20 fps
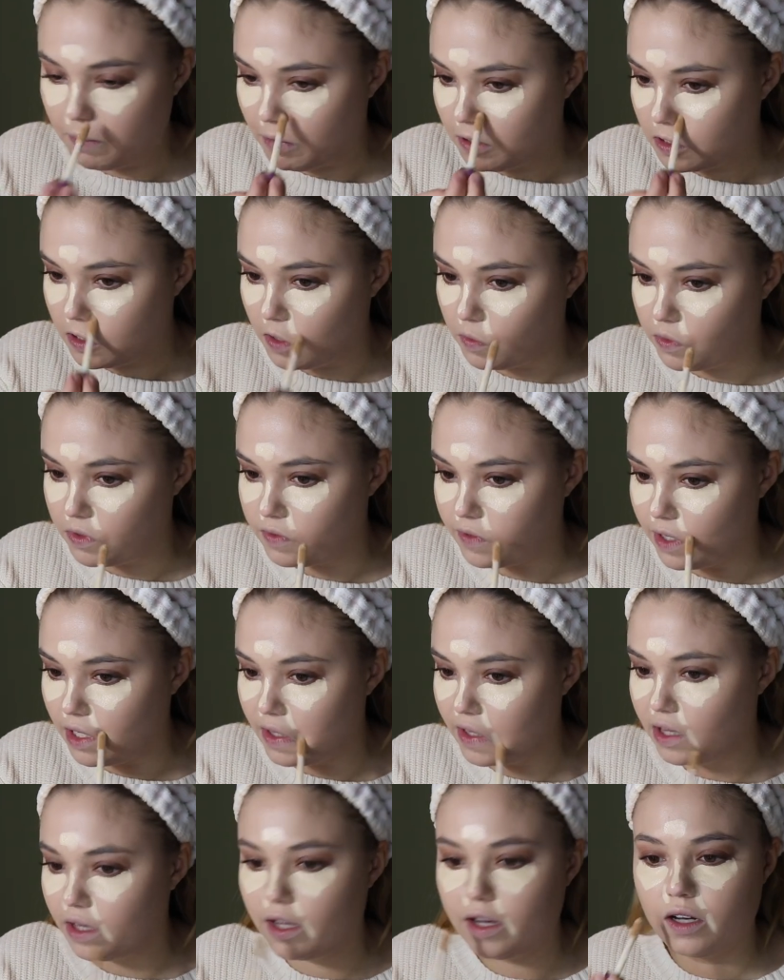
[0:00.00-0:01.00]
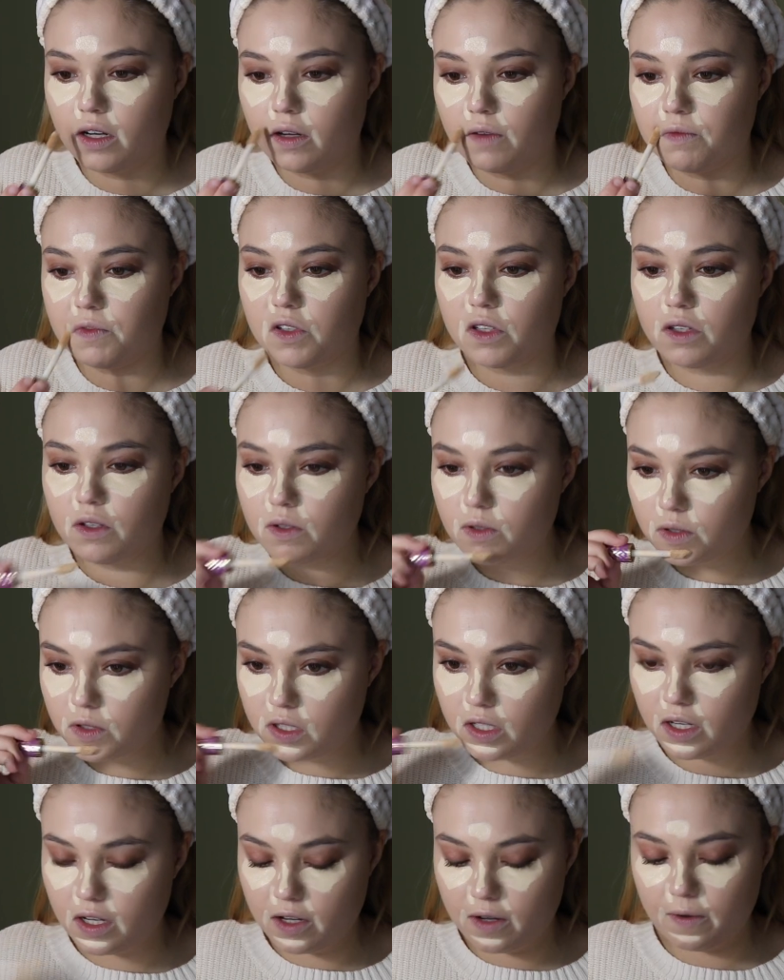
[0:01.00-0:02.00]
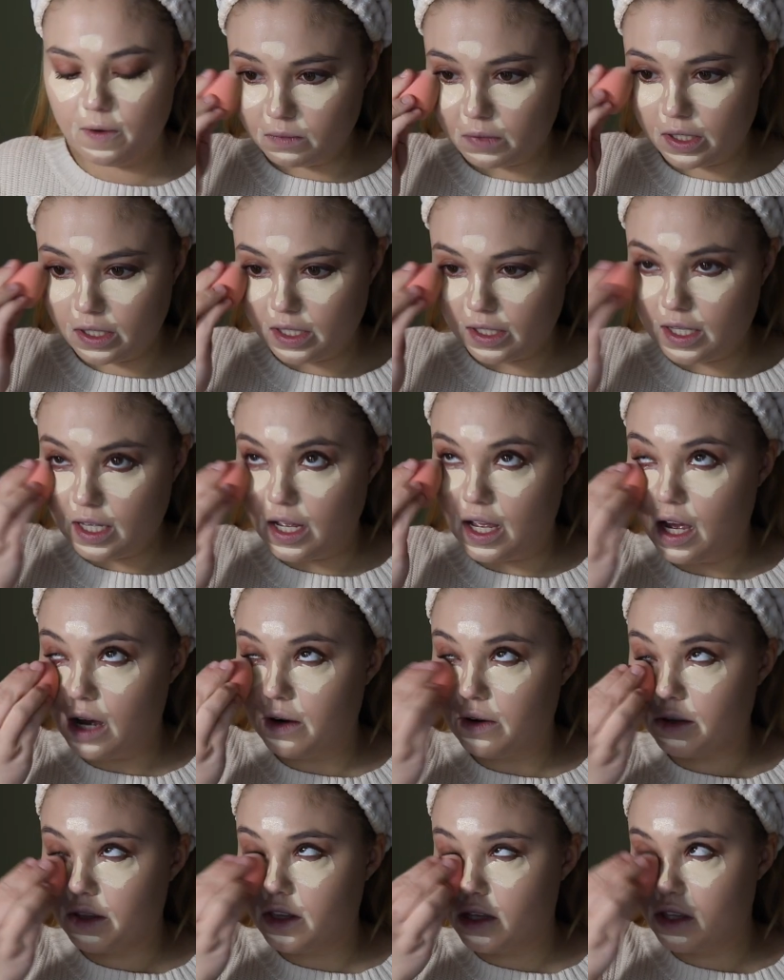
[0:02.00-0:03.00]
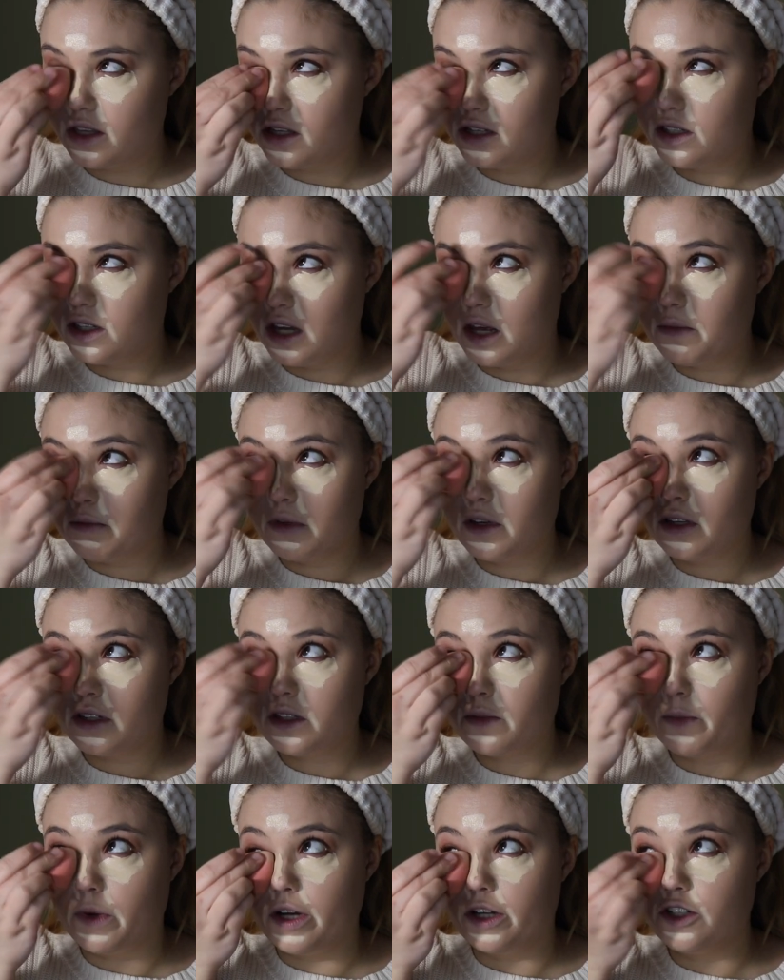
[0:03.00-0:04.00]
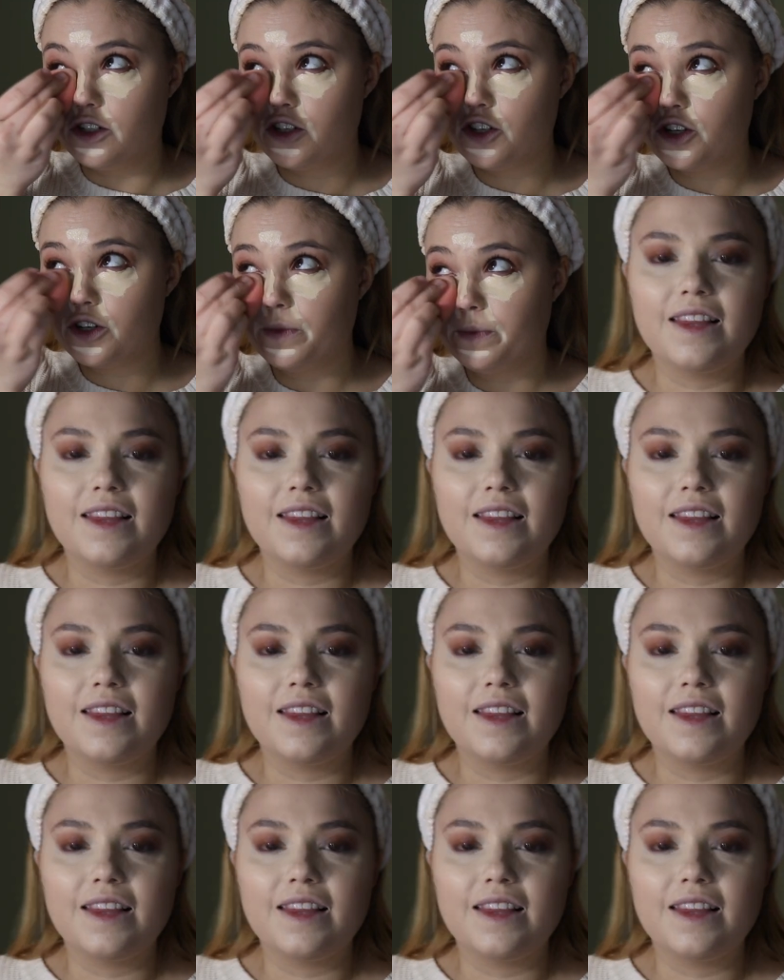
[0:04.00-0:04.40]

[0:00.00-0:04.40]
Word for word: My skin was finally light enough to use it. Blending that out with the same sponge.